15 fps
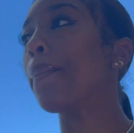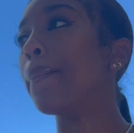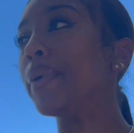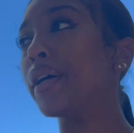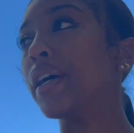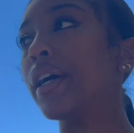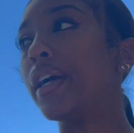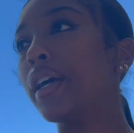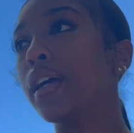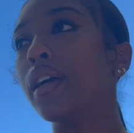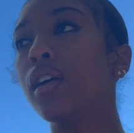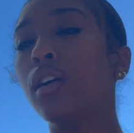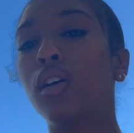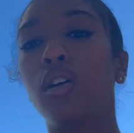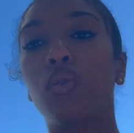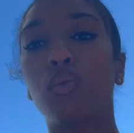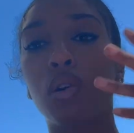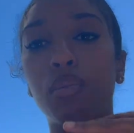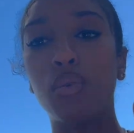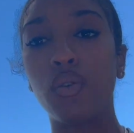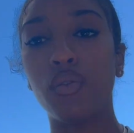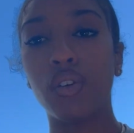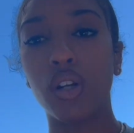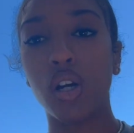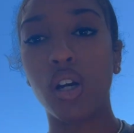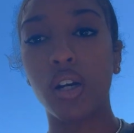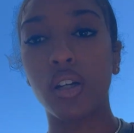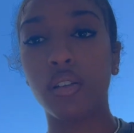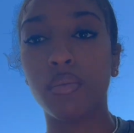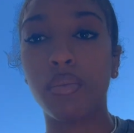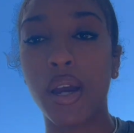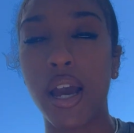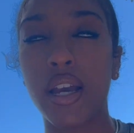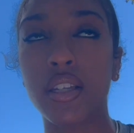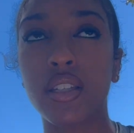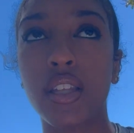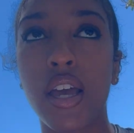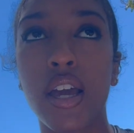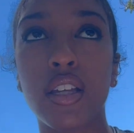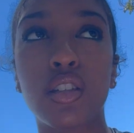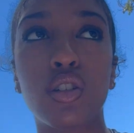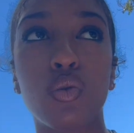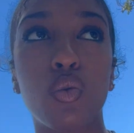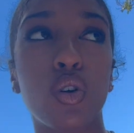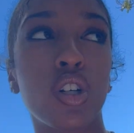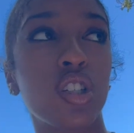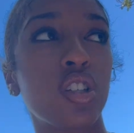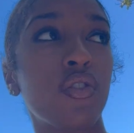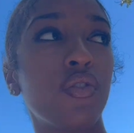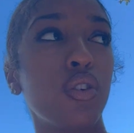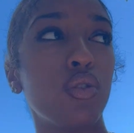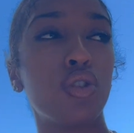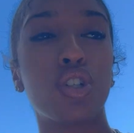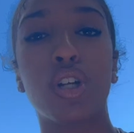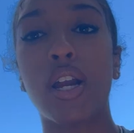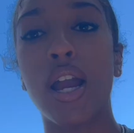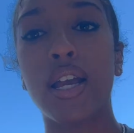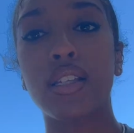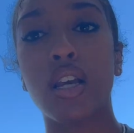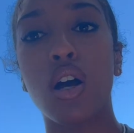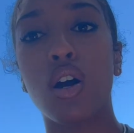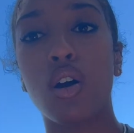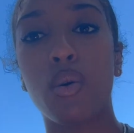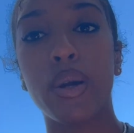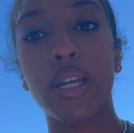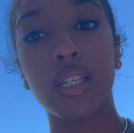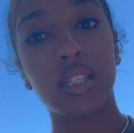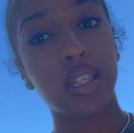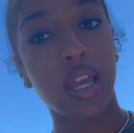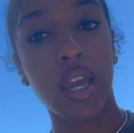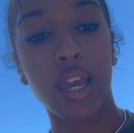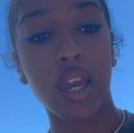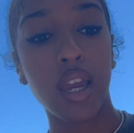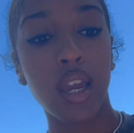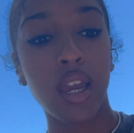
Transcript: but we're moving on past that towards the future, as I always say.